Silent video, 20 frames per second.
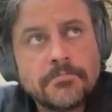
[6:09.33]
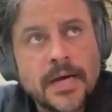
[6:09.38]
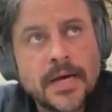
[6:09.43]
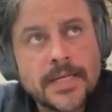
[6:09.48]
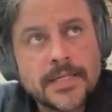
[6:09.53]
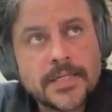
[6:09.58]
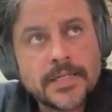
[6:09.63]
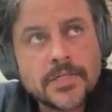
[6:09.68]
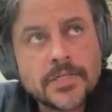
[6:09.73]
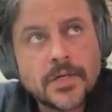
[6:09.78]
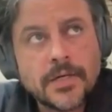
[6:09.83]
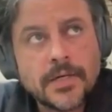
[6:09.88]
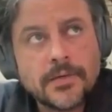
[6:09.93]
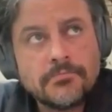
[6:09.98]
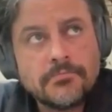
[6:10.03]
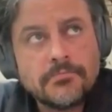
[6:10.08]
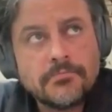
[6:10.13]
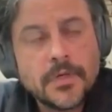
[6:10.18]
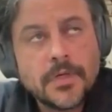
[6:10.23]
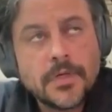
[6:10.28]
part
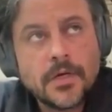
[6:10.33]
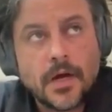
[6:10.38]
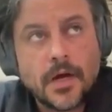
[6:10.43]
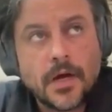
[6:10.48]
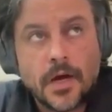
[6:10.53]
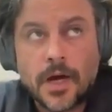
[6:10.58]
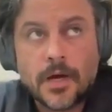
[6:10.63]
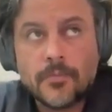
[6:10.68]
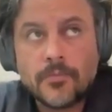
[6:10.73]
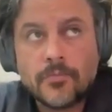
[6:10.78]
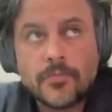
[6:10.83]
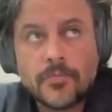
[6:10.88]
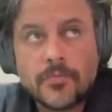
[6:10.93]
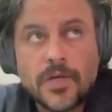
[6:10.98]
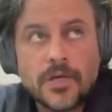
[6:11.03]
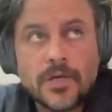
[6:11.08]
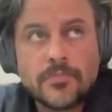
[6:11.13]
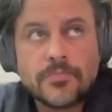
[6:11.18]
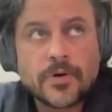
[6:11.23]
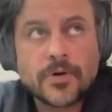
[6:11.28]
design,
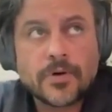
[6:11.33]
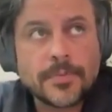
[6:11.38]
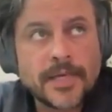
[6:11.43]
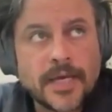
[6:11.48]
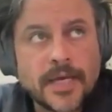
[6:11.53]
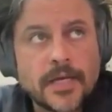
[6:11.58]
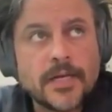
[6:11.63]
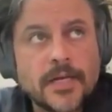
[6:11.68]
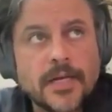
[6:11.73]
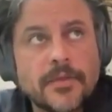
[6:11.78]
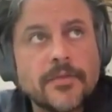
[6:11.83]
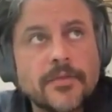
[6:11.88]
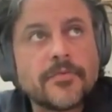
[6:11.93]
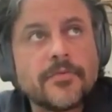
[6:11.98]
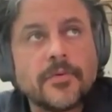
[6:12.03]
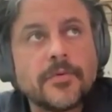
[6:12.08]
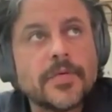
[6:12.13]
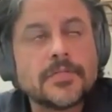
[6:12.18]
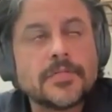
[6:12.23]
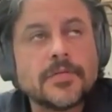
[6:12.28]
it probably add another
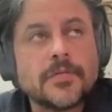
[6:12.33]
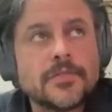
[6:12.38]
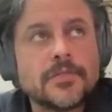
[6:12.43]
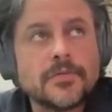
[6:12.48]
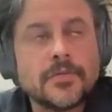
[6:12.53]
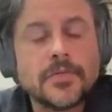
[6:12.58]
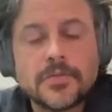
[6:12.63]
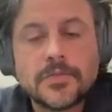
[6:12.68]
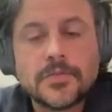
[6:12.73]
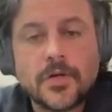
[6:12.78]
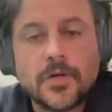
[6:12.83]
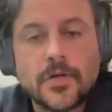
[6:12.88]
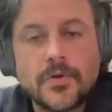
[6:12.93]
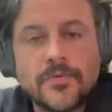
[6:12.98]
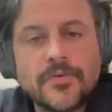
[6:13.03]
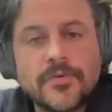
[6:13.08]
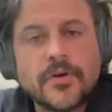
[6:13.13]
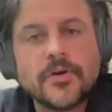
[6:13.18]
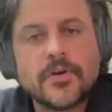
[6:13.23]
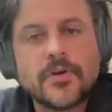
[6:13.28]
3 weeks onto it. So
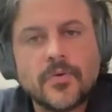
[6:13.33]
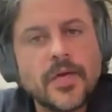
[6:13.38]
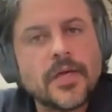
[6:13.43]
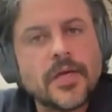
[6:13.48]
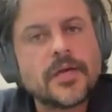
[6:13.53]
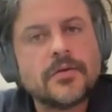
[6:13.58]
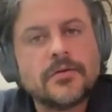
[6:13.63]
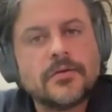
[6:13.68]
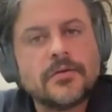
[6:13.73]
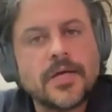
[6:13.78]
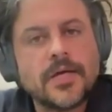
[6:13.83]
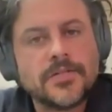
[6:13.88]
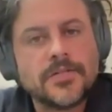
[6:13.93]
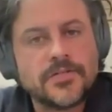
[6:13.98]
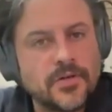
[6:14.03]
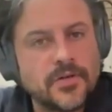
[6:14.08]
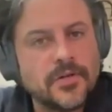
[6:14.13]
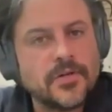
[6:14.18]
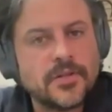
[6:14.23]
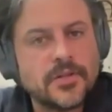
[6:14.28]
we're very quick at
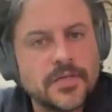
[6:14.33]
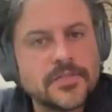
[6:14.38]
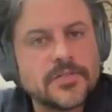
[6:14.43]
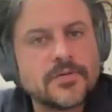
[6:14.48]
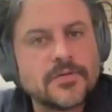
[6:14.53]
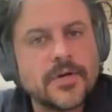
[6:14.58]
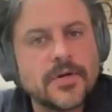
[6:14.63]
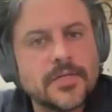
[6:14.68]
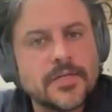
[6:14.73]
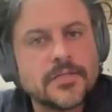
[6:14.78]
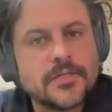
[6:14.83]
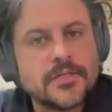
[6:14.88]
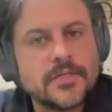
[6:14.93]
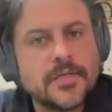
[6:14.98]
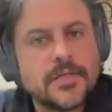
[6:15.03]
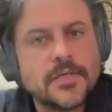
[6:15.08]
turning things around.